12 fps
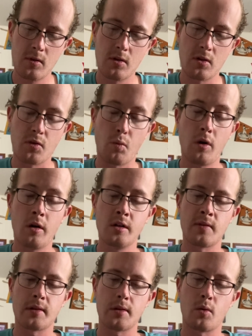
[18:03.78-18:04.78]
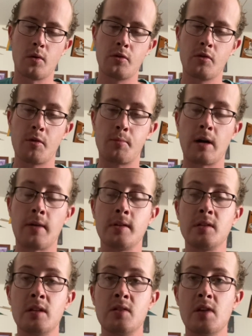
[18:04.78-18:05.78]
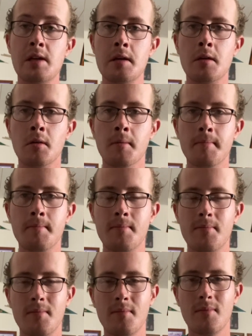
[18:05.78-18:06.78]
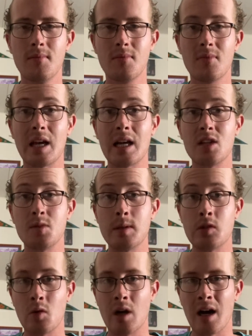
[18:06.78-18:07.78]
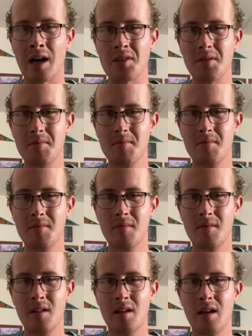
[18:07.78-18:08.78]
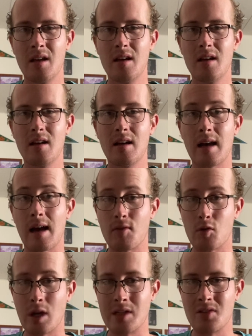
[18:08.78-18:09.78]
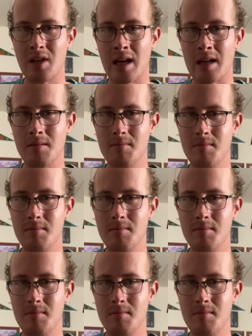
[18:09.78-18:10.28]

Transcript: The word of the Lord through the prophet Ezekiel. Thanks be to God. Have a great day.